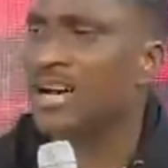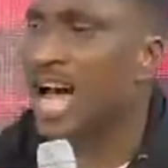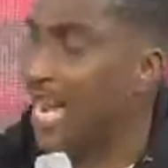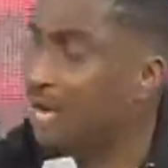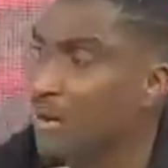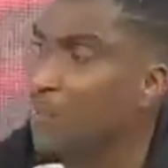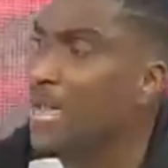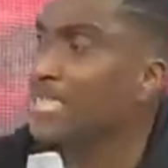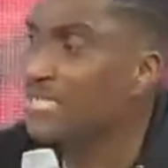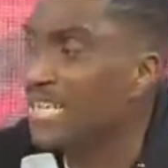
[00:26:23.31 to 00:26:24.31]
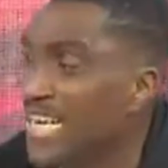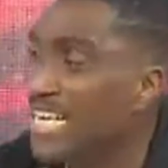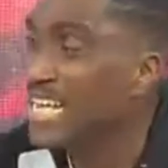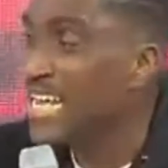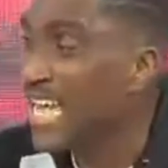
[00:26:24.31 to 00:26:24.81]
I repeat,
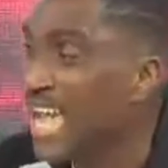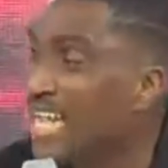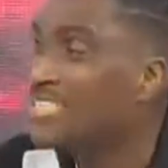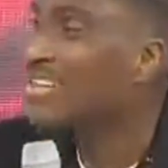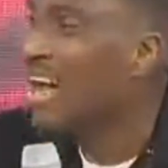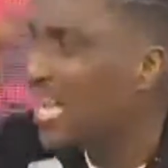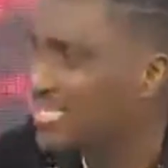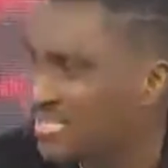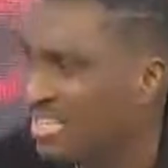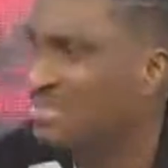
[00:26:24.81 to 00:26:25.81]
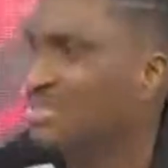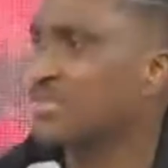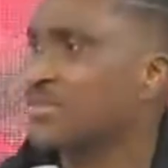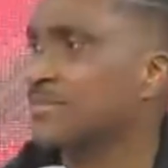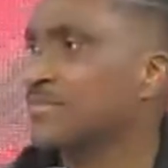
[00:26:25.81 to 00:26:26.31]
create assets.